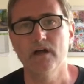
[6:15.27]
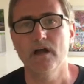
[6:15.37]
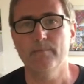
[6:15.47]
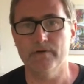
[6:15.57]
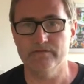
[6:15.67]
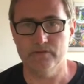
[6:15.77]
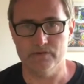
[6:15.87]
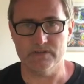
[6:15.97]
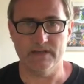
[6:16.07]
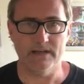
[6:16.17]
but
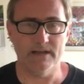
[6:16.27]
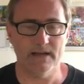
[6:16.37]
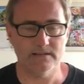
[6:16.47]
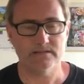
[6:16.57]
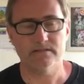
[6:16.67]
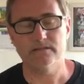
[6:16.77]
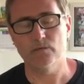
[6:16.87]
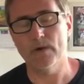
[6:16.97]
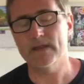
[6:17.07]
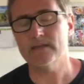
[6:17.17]
unfortunately as the
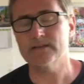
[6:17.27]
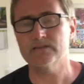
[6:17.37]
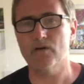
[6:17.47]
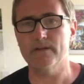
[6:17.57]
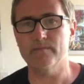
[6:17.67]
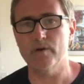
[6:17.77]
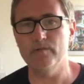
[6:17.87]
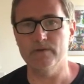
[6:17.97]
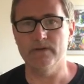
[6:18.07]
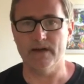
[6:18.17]
way things are at the
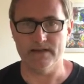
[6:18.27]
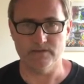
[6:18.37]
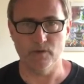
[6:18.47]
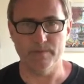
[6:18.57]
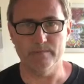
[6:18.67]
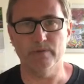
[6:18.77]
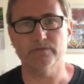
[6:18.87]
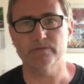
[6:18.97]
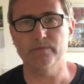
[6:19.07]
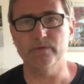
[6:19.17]
moment that has not been
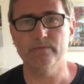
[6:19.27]
possible.